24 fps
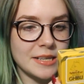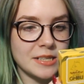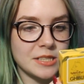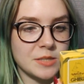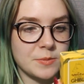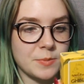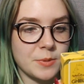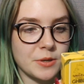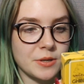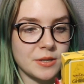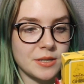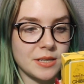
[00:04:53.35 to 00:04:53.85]

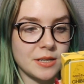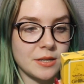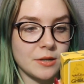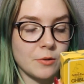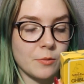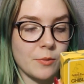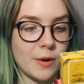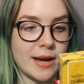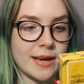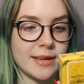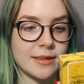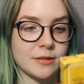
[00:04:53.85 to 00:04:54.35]
Spirited
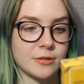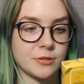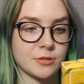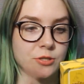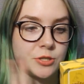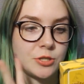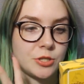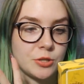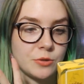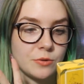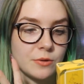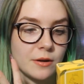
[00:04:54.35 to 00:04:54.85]
Away,
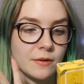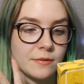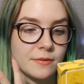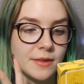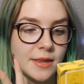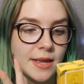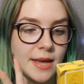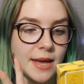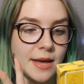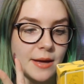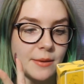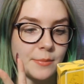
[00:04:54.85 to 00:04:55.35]
there's two
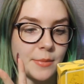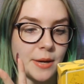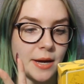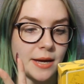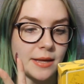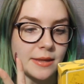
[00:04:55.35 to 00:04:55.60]
of them,